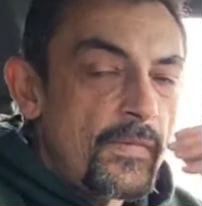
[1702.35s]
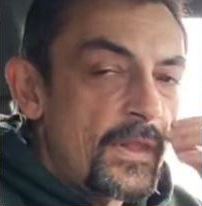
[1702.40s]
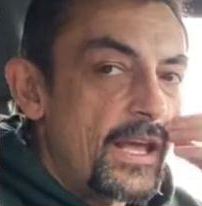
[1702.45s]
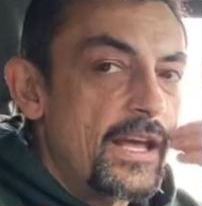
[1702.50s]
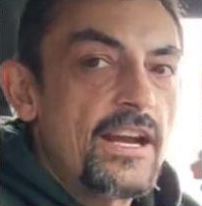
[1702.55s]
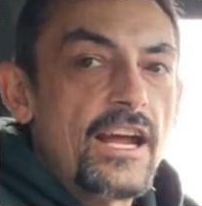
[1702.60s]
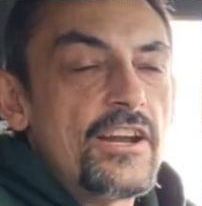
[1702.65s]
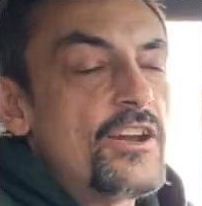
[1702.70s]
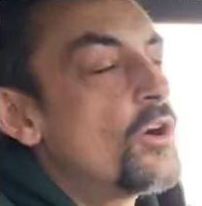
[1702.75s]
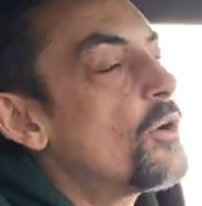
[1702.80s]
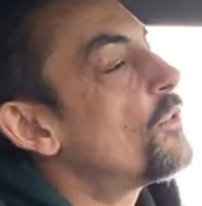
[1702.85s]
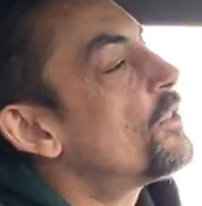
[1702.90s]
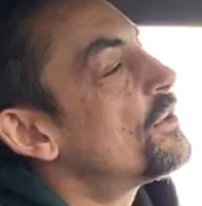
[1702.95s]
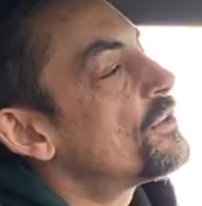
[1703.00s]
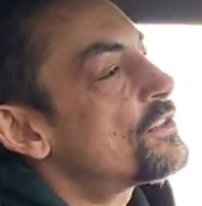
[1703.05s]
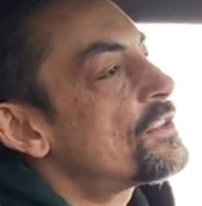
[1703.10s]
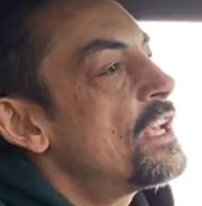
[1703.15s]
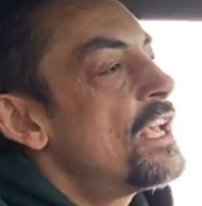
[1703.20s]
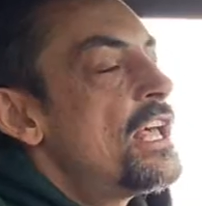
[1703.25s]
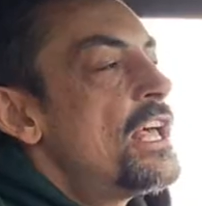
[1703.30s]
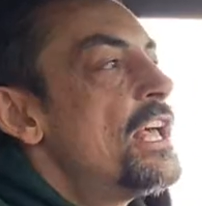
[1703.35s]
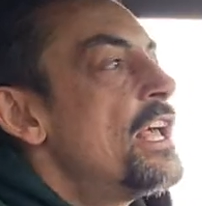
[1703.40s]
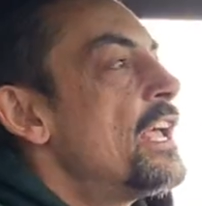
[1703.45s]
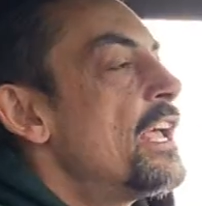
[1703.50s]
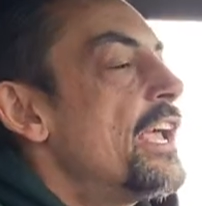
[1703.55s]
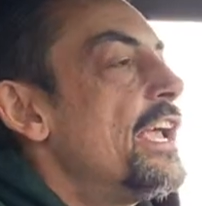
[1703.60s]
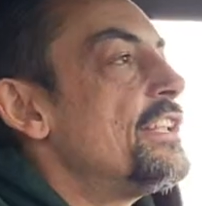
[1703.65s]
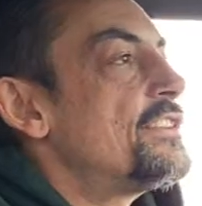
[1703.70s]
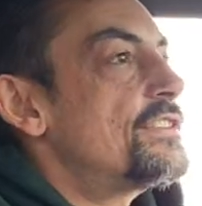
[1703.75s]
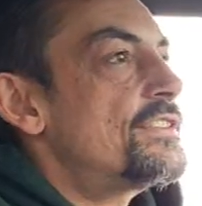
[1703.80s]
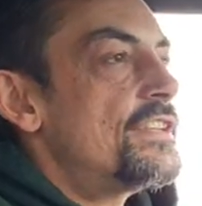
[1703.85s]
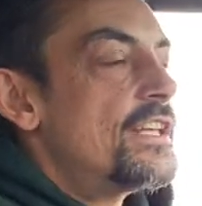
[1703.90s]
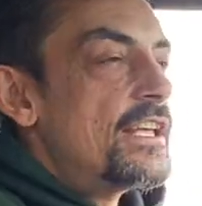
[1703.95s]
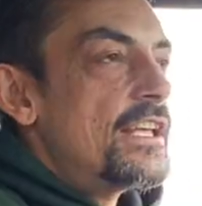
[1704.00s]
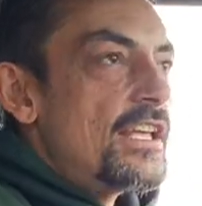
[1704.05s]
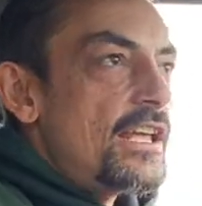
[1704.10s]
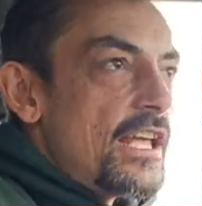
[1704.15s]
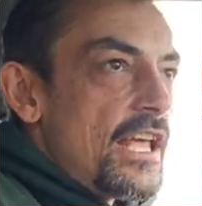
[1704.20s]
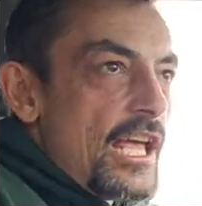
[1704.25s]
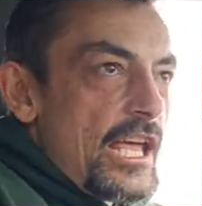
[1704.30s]
And I know this, it's,
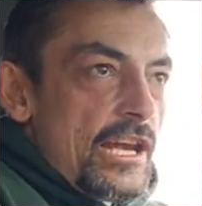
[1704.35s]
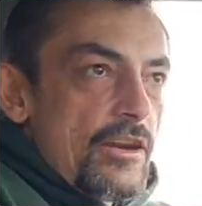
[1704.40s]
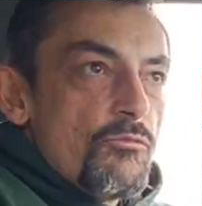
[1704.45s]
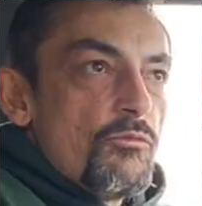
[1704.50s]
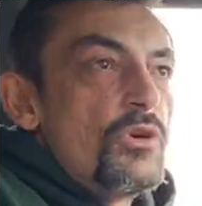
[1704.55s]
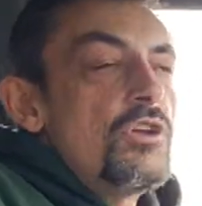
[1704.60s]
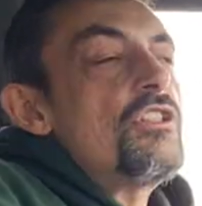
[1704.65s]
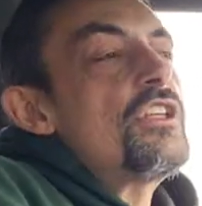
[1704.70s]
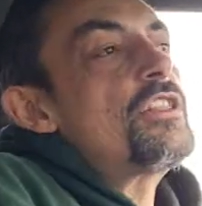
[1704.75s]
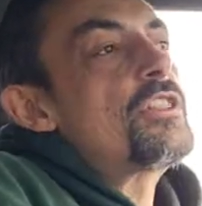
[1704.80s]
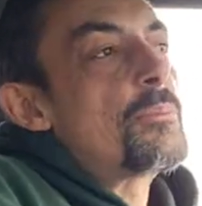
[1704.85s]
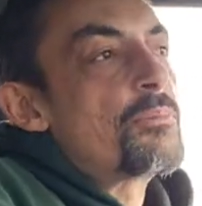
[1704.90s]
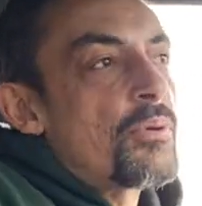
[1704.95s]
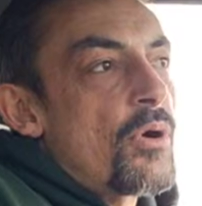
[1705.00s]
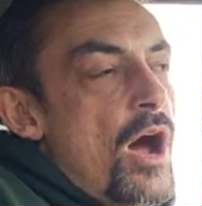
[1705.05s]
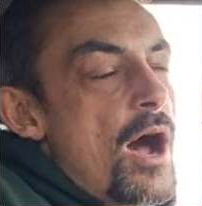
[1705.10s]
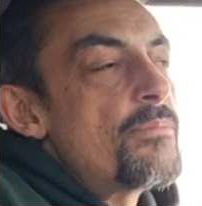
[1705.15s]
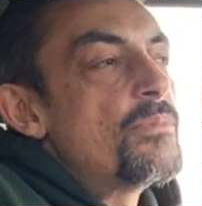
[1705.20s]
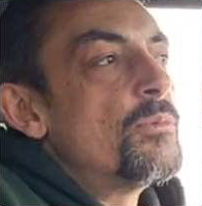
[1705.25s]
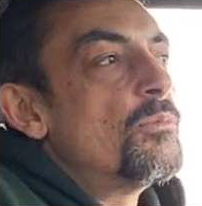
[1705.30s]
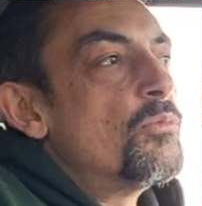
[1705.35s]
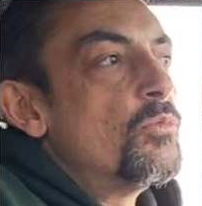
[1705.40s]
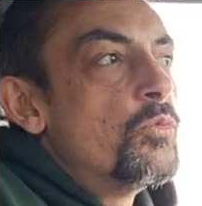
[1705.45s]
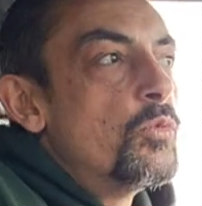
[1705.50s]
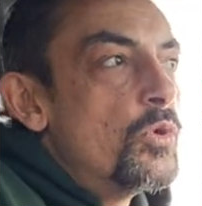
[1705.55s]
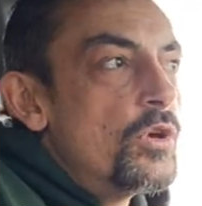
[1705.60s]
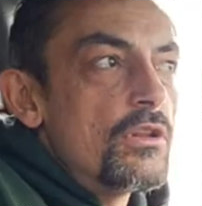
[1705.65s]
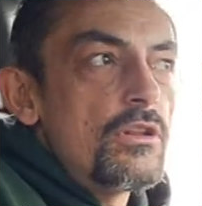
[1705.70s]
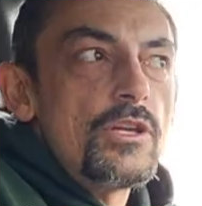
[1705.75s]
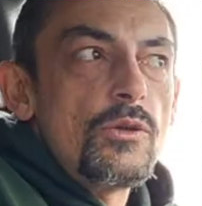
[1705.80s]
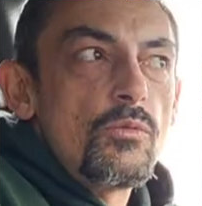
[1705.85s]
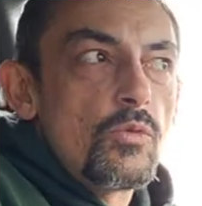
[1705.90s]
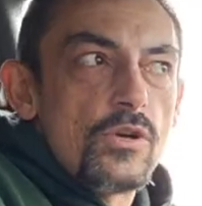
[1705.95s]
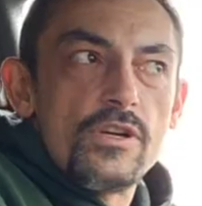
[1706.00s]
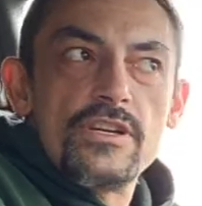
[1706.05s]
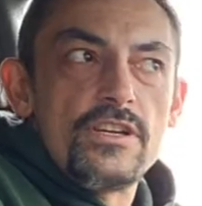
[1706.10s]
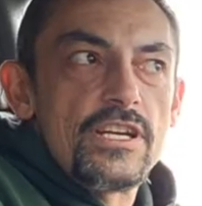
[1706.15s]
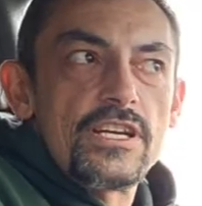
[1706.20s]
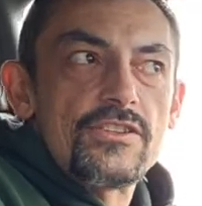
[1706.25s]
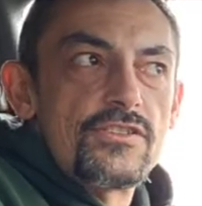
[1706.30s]
and really the problem really
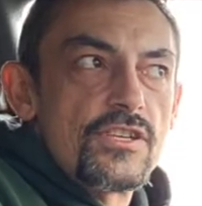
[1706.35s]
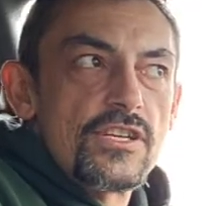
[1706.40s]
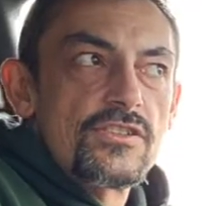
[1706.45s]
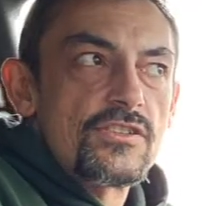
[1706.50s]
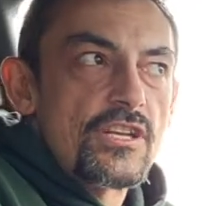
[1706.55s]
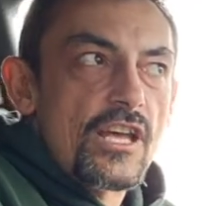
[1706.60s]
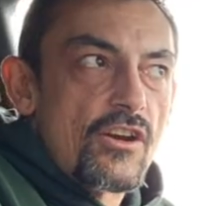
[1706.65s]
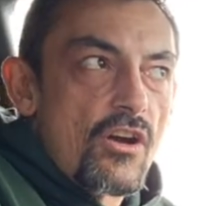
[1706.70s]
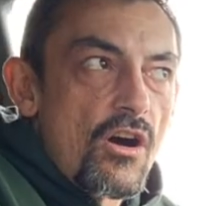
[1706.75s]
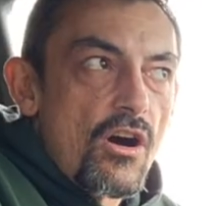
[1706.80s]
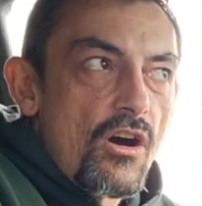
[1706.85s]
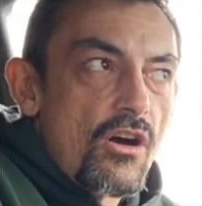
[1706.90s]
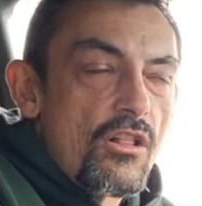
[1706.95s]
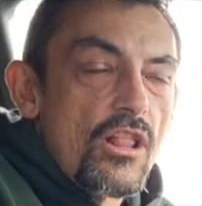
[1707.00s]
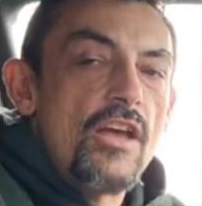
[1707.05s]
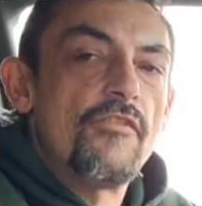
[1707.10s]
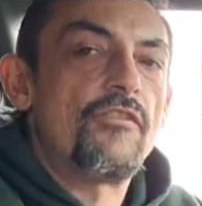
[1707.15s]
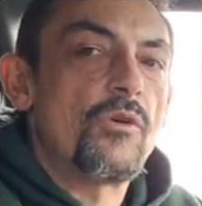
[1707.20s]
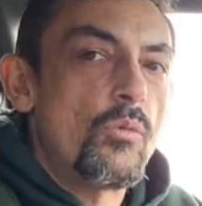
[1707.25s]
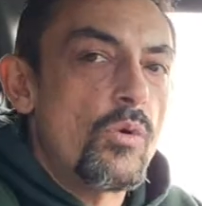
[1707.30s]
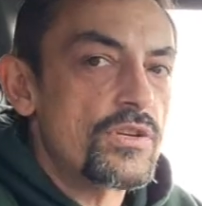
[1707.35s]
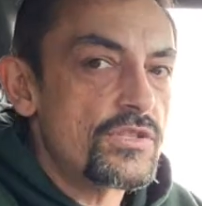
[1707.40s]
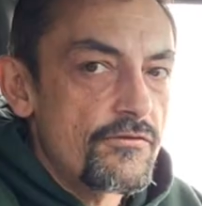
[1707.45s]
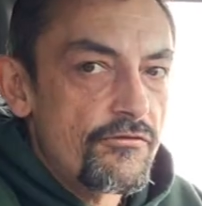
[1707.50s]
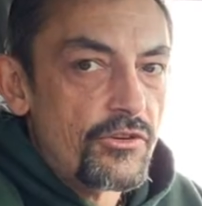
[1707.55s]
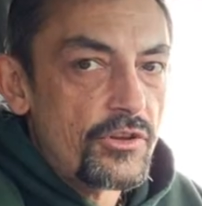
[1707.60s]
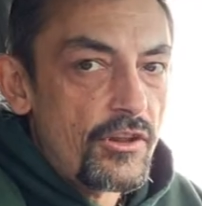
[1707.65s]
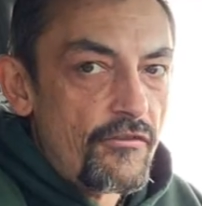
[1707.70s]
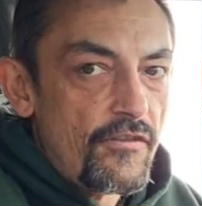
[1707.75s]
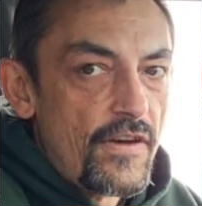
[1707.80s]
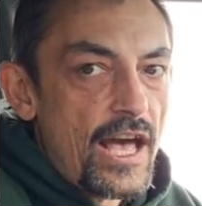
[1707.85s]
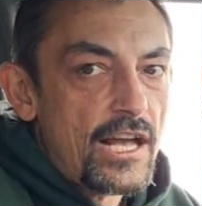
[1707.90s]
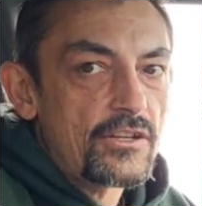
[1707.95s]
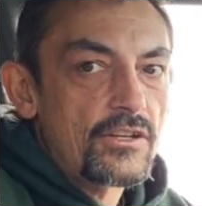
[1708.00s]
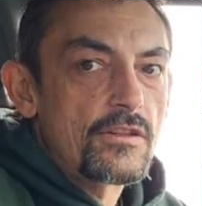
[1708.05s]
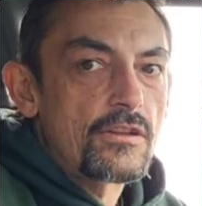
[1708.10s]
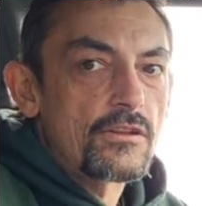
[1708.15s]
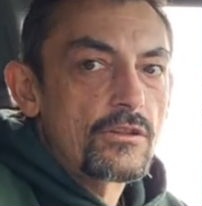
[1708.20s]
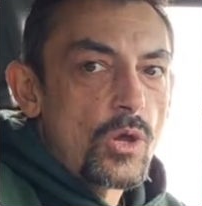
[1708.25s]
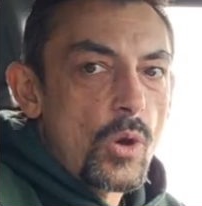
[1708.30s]
wouldn't exist at all if it wasn't for the fact
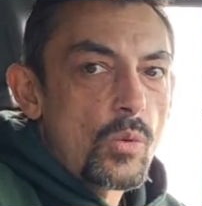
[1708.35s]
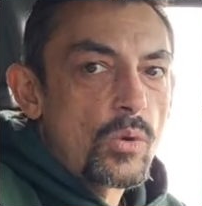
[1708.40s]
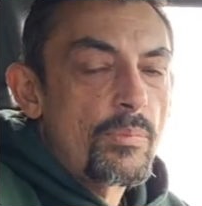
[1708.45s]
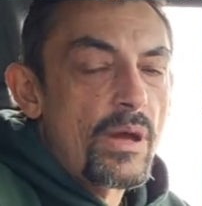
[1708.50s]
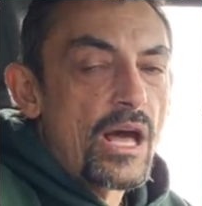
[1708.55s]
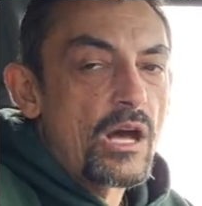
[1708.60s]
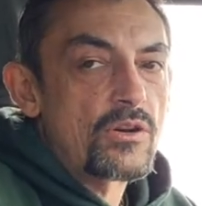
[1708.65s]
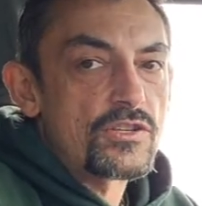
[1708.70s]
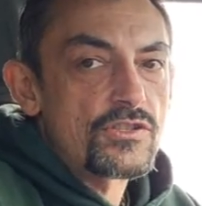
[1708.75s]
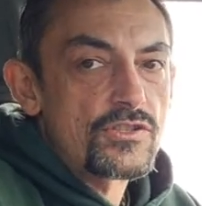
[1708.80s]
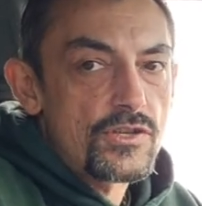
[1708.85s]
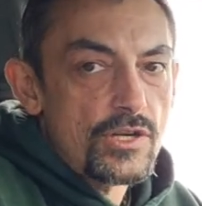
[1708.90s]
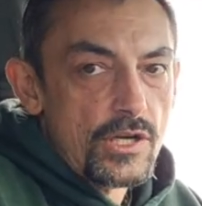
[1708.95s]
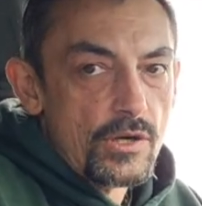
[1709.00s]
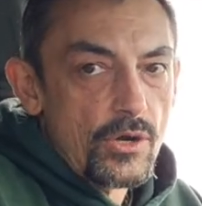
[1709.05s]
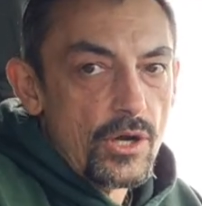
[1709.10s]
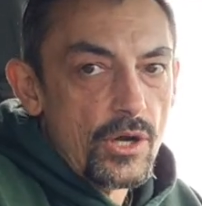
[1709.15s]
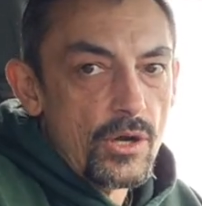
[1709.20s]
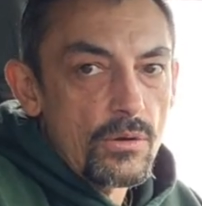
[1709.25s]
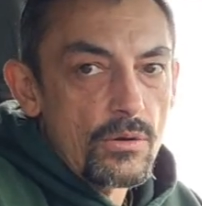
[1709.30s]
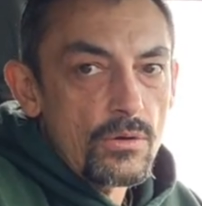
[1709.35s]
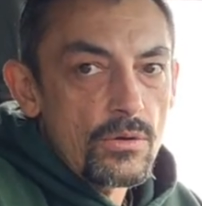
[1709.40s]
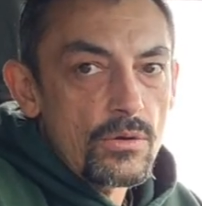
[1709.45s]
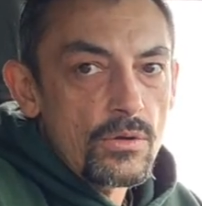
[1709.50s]
of the lower bound of zero,